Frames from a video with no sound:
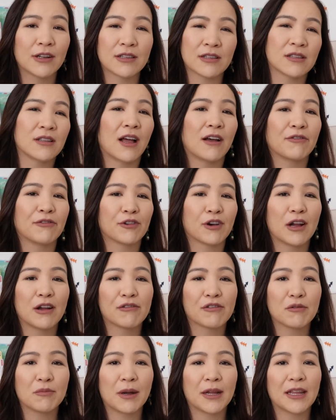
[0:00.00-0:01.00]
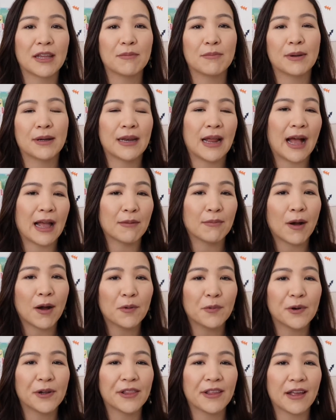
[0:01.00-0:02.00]
It's not for everybody, but I
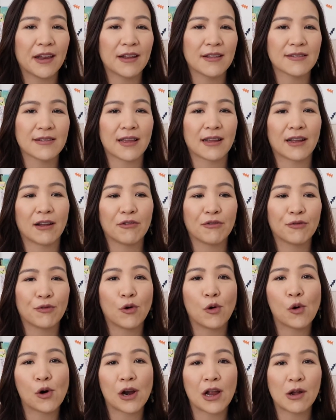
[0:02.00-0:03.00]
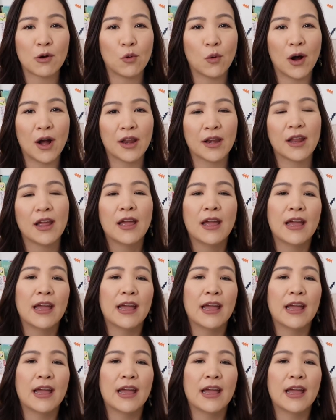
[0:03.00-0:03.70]
bought one that is like a 4-in-1.